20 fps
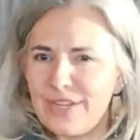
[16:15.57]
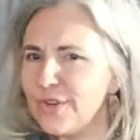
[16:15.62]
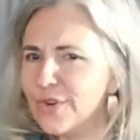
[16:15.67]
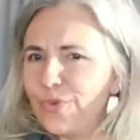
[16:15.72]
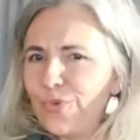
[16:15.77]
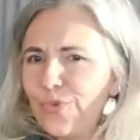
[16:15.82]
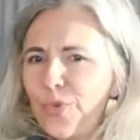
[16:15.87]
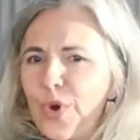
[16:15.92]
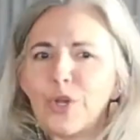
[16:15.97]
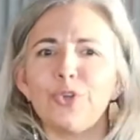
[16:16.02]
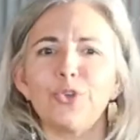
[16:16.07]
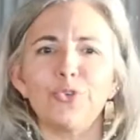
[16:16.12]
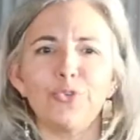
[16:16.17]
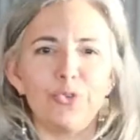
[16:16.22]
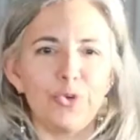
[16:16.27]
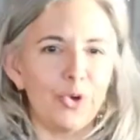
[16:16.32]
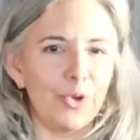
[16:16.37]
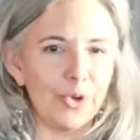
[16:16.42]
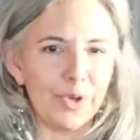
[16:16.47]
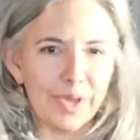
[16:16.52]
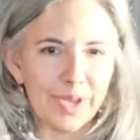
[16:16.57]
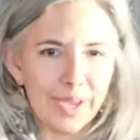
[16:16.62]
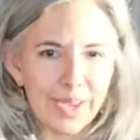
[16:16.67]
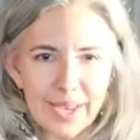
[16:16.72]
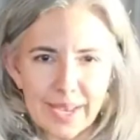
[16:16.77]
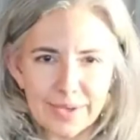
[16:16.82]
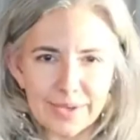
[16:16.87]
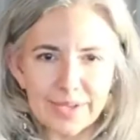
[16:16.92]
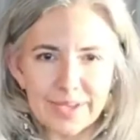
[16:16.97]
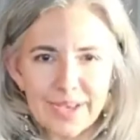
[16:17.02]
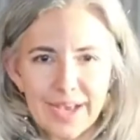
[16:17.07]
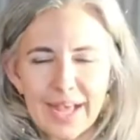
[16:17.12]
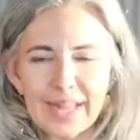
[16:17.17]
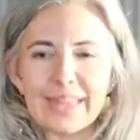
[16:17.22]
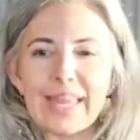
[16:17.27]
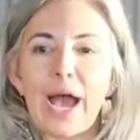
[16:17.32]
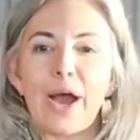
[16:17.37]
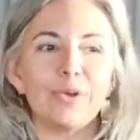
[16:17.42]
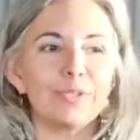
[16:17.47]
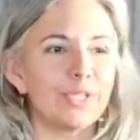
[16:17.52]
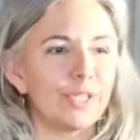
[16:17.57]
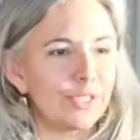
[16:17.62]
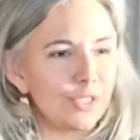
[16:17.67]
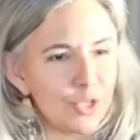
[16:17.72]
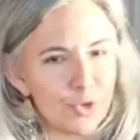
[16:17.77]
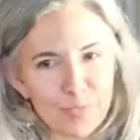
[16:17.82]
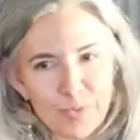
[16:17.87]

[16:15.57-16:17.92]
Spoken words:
wonderful and allows us to